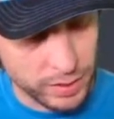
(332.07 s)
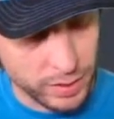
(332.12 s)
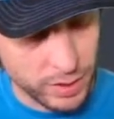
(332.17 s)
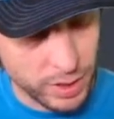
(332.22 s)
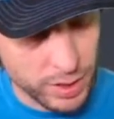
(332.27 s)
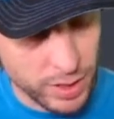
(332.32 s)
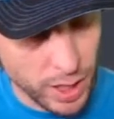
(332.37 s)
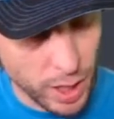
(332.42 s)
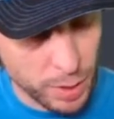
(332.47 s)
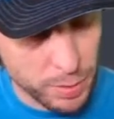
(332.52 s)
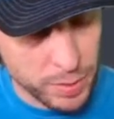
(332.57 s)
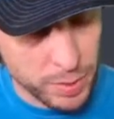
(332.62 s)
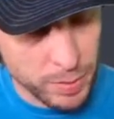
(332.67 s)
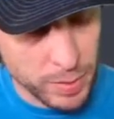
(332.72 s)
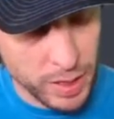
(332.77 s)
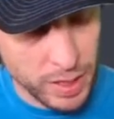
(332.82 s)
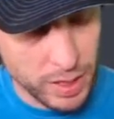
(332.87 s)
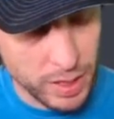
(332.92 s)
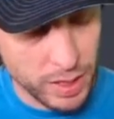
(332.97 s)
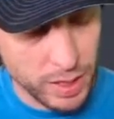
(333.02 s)
Just helps
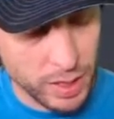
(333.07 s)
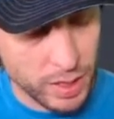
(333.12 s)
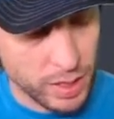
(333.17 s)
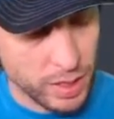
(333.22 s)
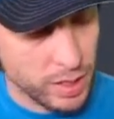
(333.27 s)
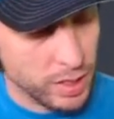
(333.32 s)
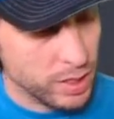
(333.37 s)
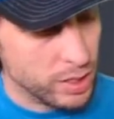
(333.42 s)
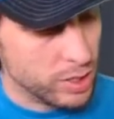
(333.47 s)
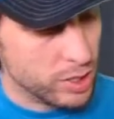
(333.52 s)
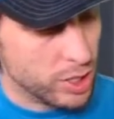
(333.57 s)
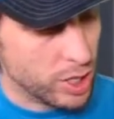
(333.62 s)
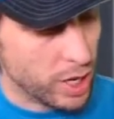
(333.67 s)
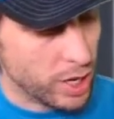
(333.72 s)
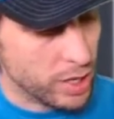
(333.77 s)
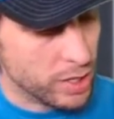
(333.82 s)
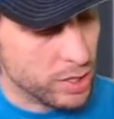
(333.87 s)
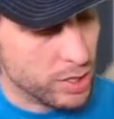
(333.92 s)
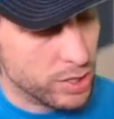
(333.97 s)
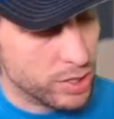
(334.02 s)
me
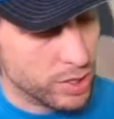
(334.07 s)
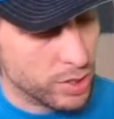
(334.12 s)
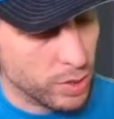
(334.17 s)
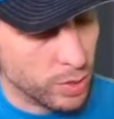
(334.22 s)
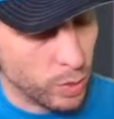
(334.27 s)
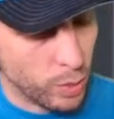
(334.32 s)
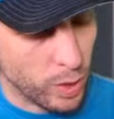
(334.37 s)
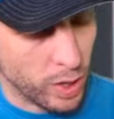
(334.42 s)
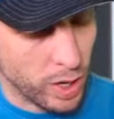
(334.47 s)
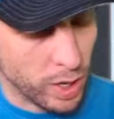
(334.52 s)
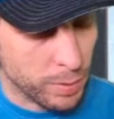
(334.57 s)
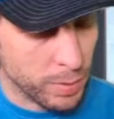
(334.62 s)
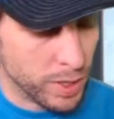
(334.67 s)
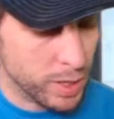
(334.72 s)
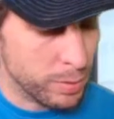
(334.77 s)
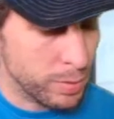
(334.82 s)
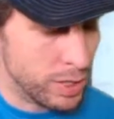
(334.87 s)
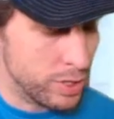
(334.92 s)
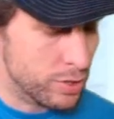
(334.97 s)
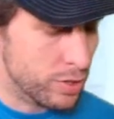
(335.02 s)
judge where I'm going
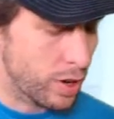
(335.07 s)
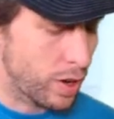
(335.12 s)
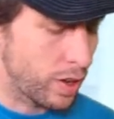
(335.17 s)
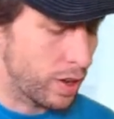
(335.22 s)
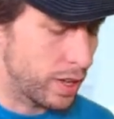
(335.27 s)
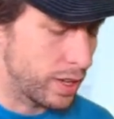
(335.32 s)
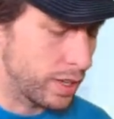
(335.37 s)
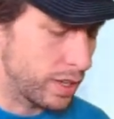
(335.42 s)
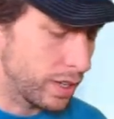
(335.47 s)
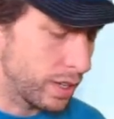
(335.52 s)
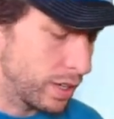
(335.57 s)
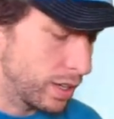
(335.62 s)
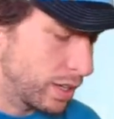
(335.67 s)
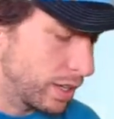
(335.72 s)
to be drawing.